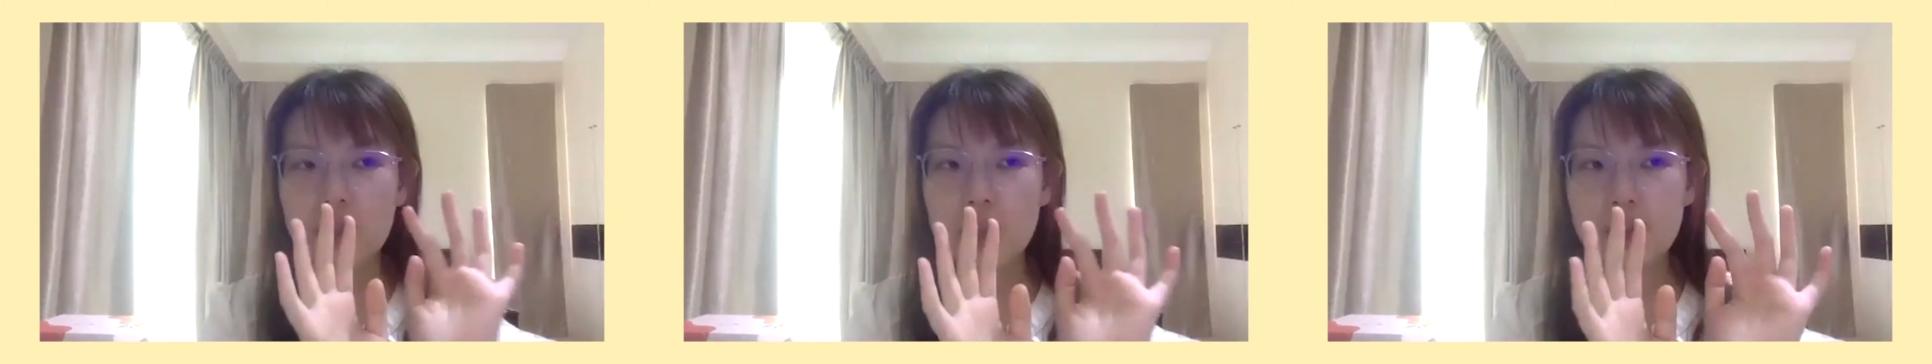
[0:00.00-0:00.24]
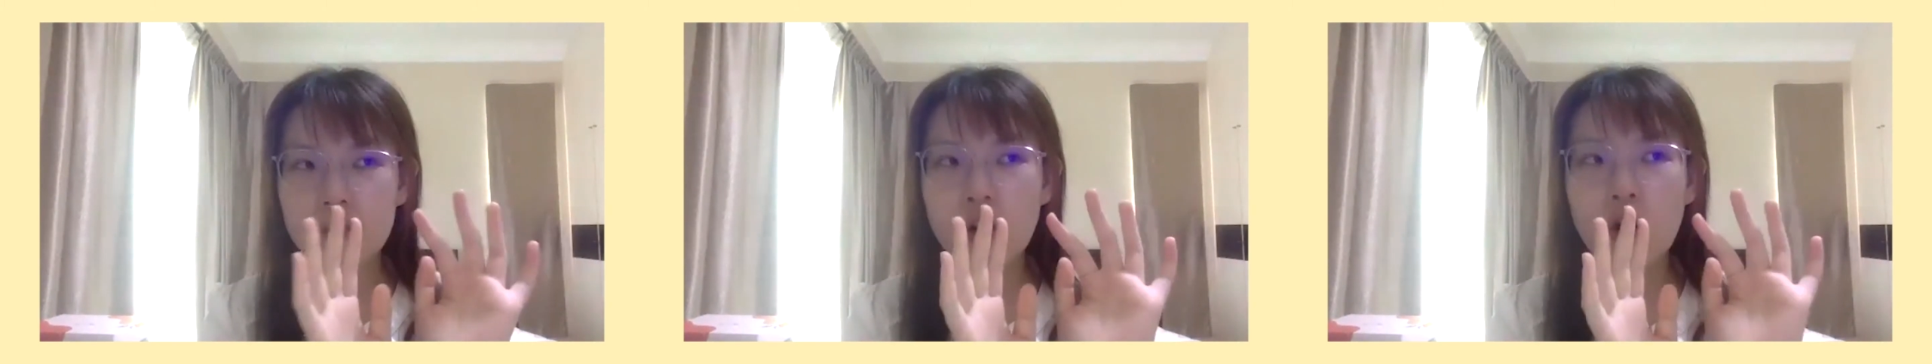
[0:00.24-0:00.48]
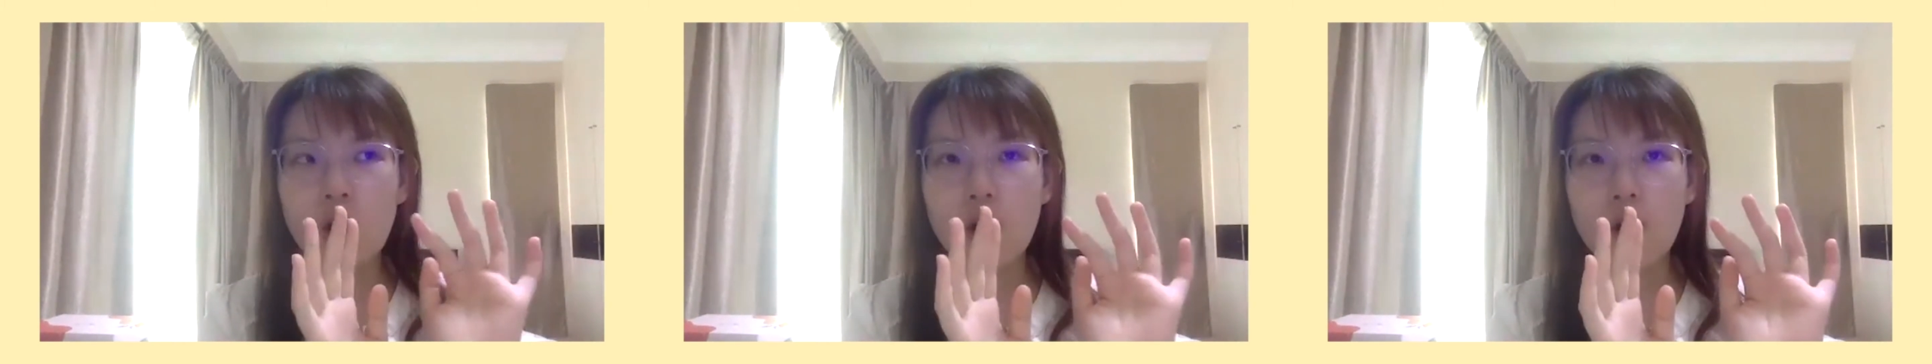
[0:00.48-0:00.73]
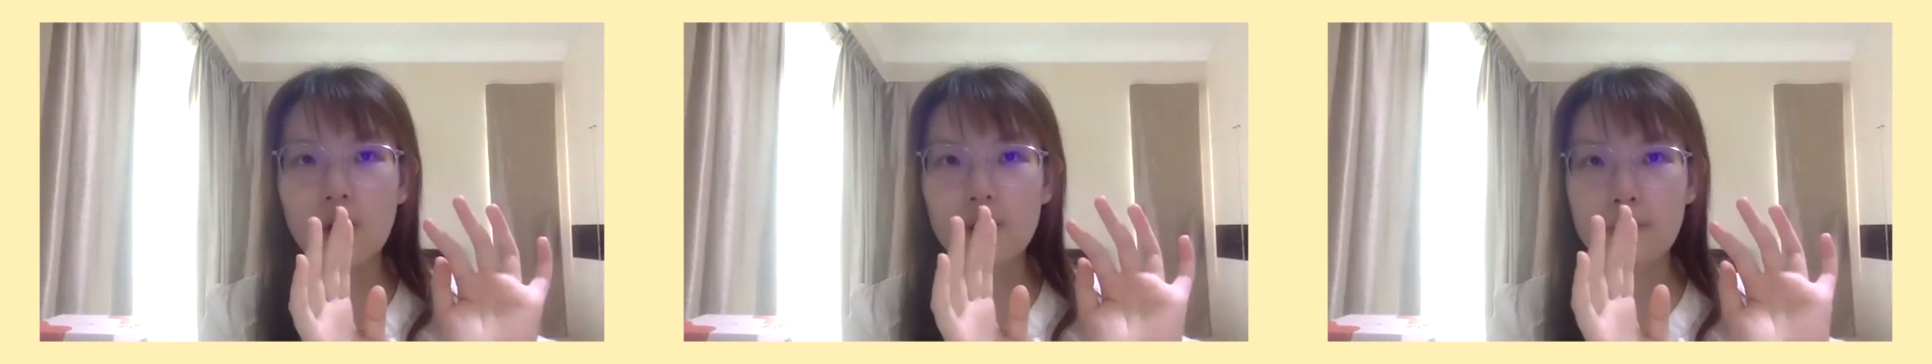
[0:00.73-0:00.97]

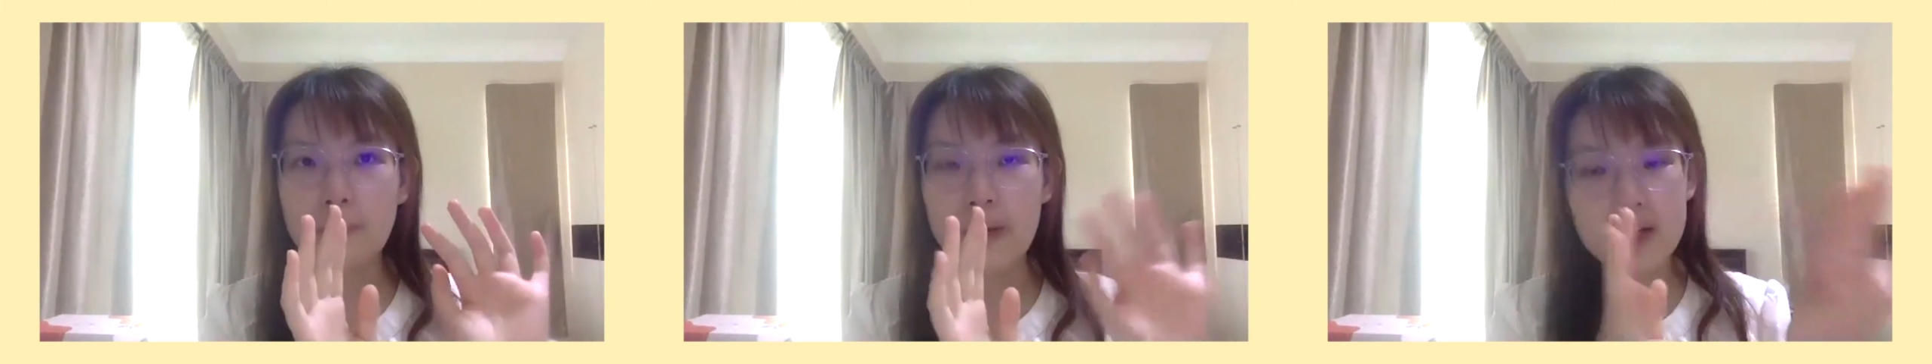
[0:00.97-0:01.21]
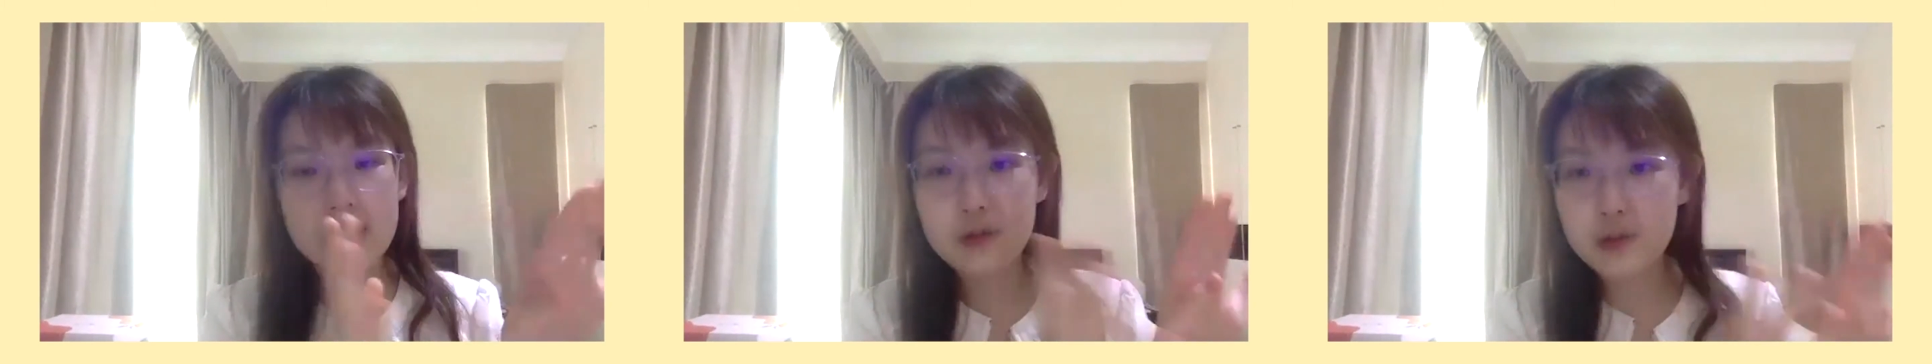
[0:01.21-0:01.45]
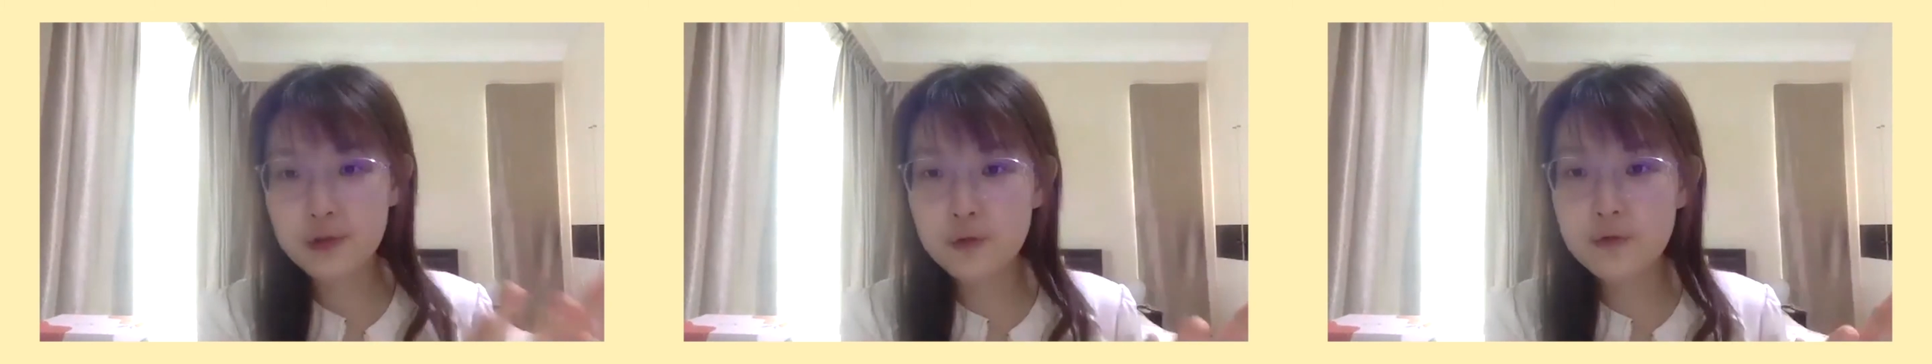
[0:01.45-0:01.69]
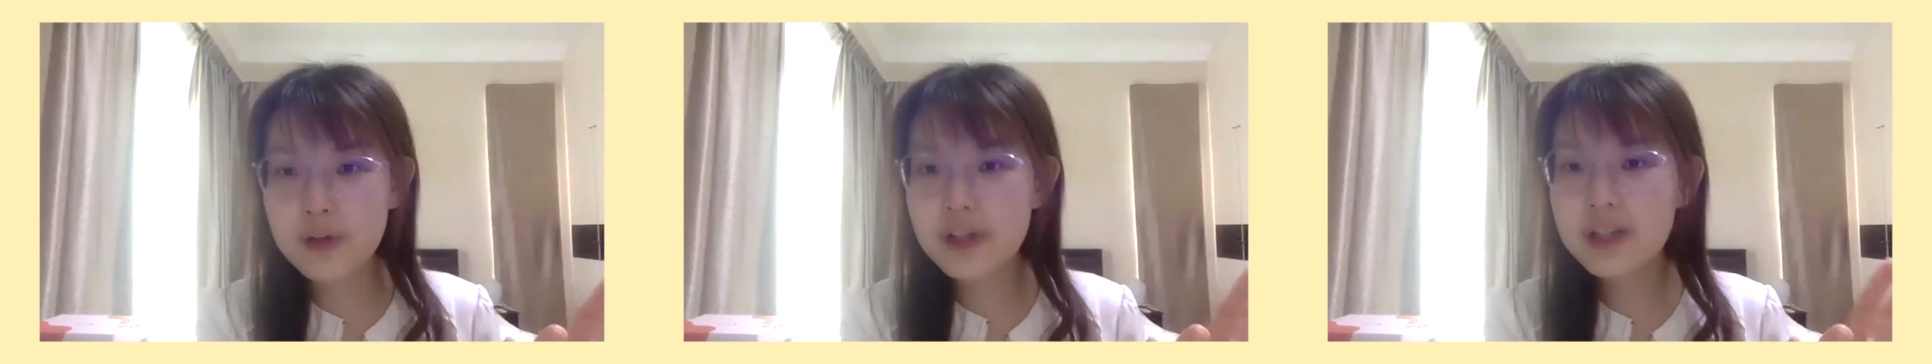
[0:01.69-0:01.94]
your medical
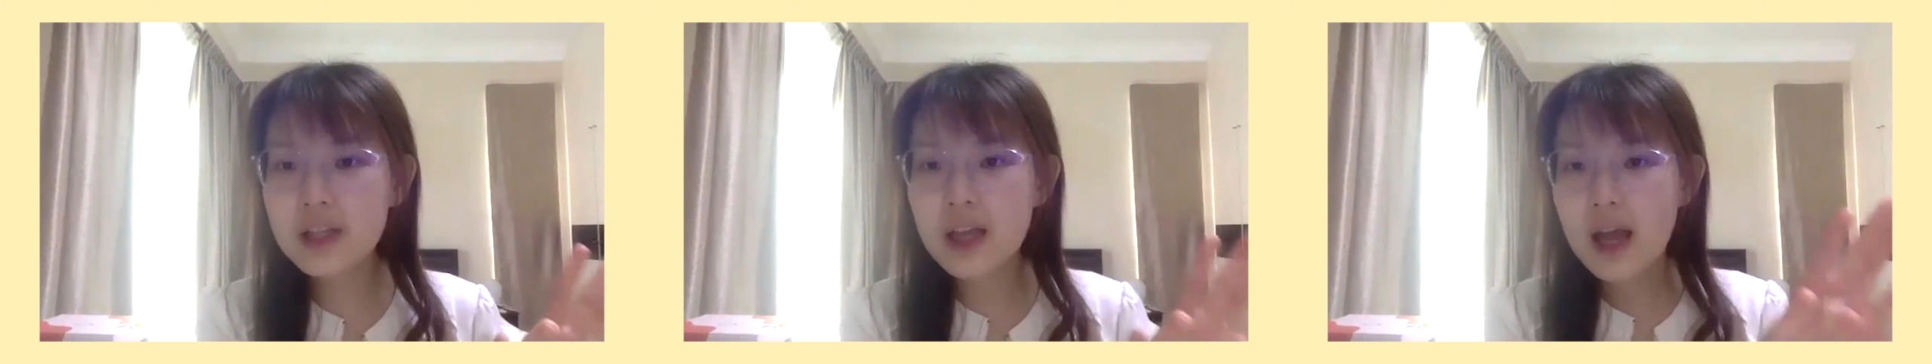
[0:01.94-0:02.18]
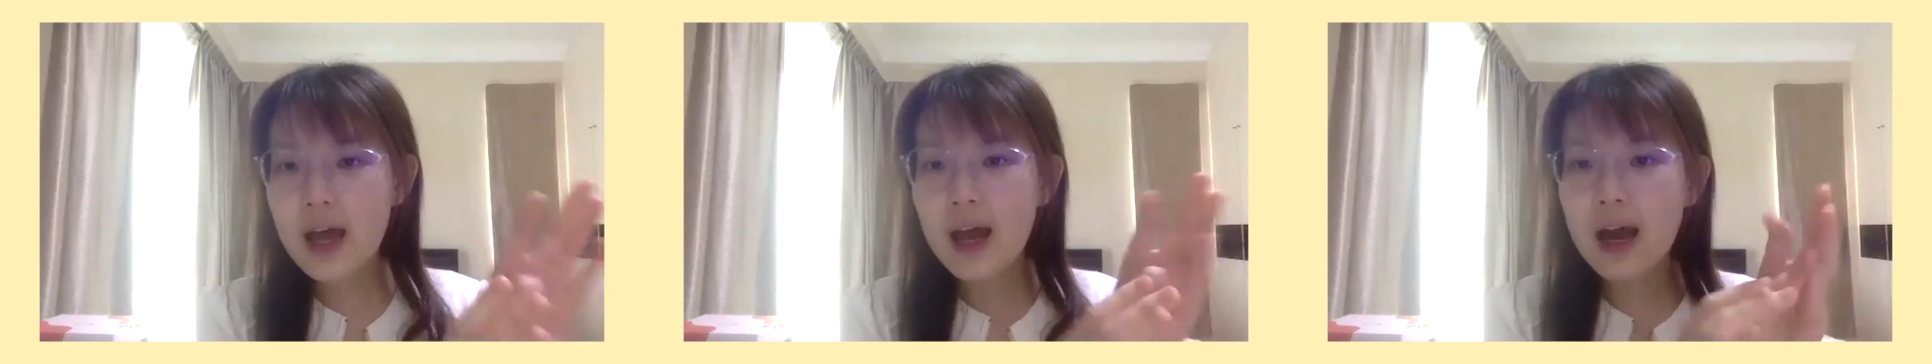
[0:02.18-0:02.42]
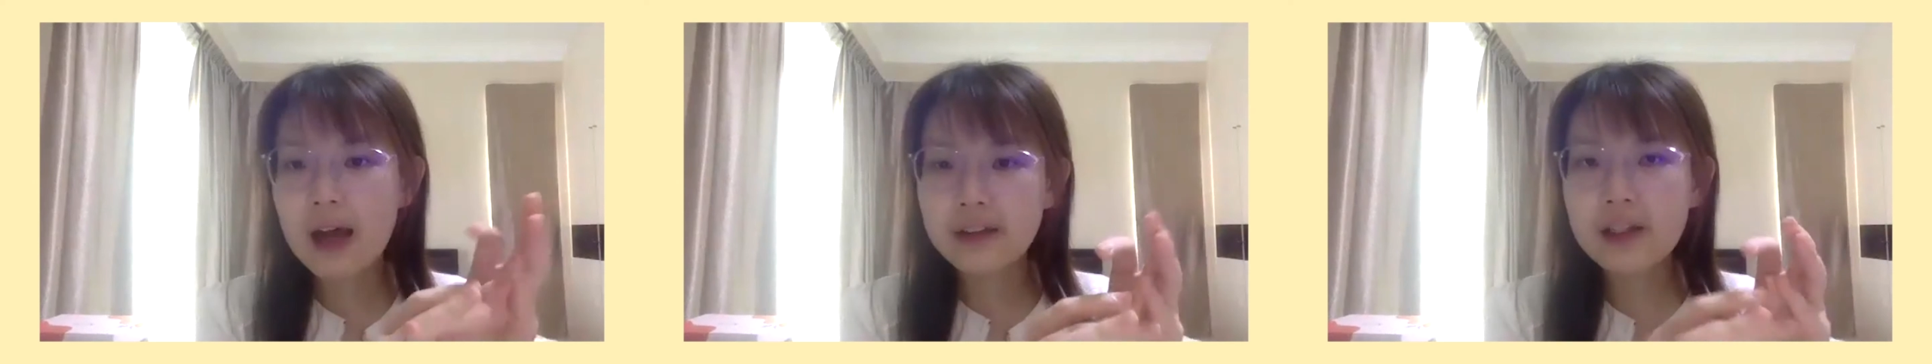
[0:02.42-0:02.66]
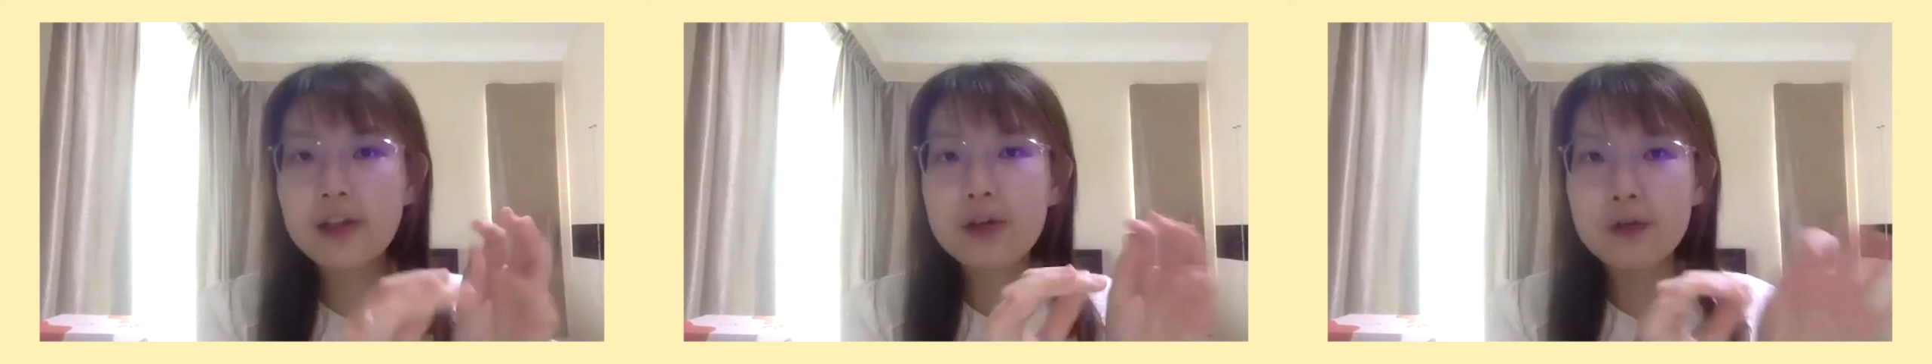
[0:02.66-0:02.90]
school first,
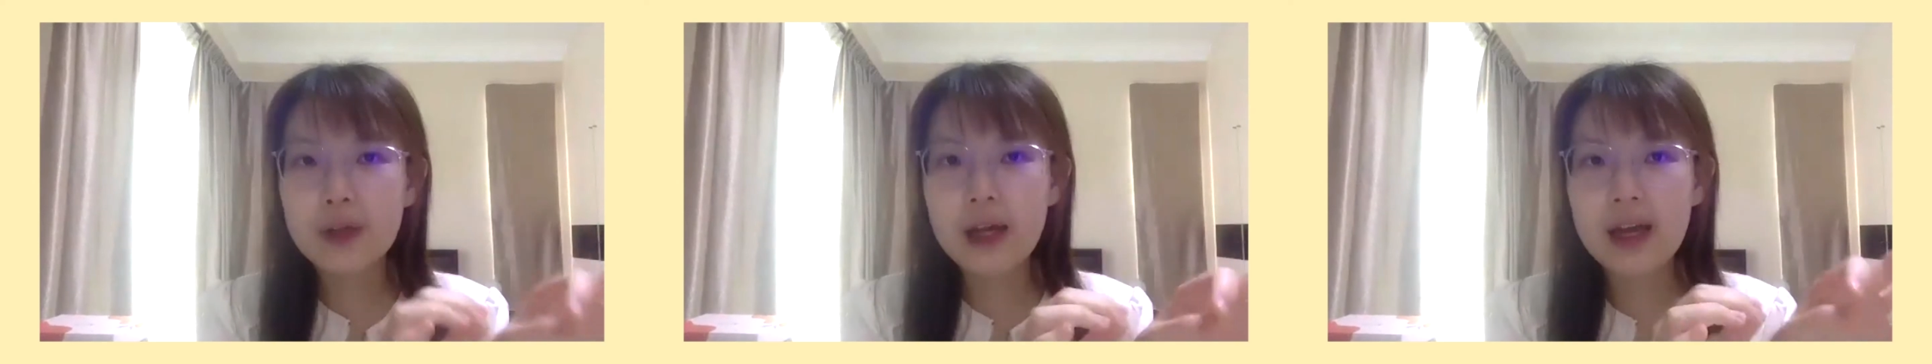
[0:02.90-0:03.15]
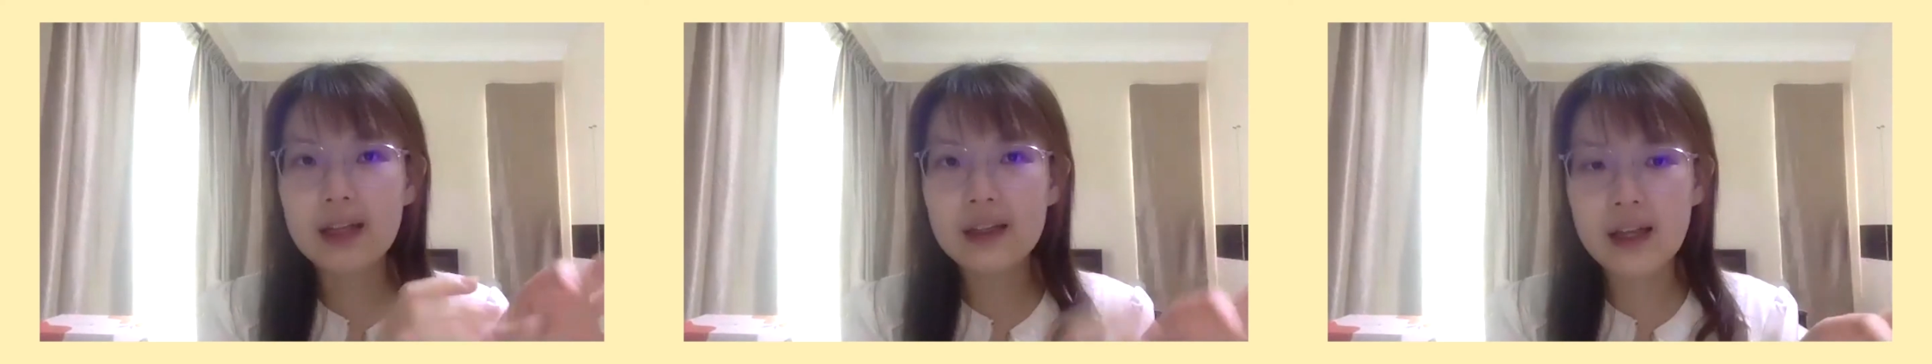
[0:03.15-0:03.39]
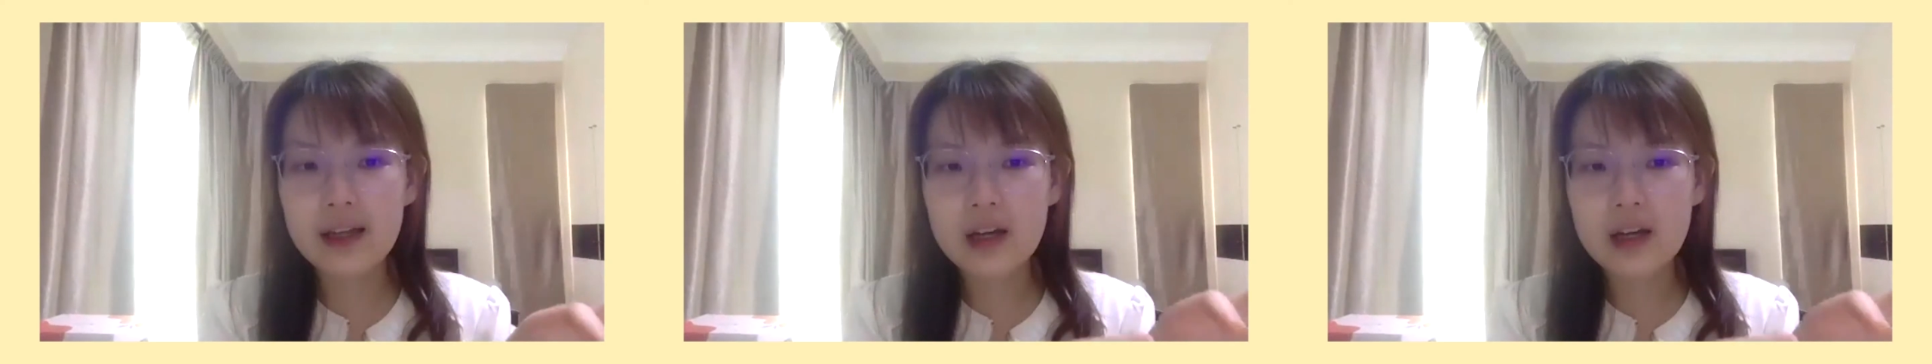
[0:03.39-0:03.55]
until you get